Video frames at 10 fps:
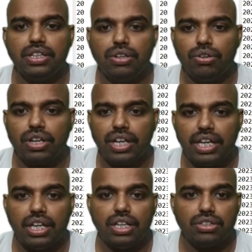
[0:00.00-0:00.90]
Okay.
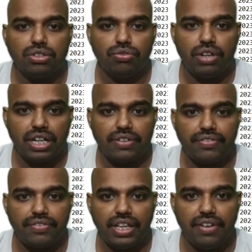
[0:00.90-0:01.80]
So what we
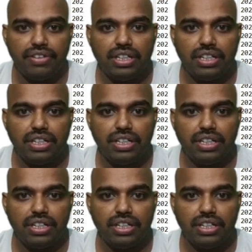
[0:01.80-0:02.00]
have,